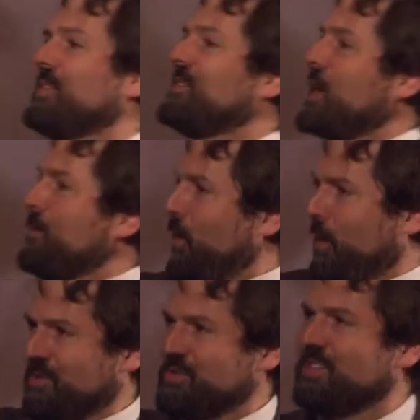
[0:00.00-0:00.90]
happens is they can
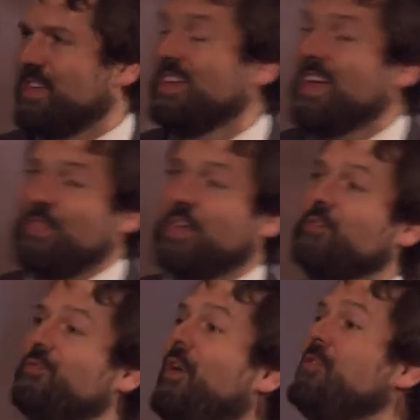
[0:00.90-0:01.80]
put questions in, and they
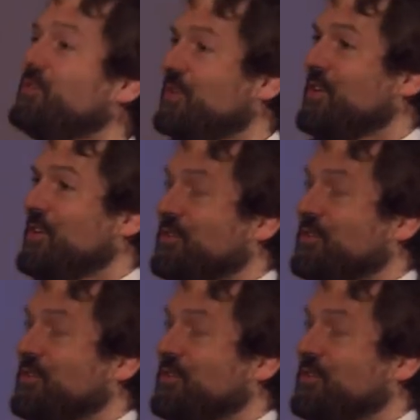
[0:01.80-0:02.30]
can vote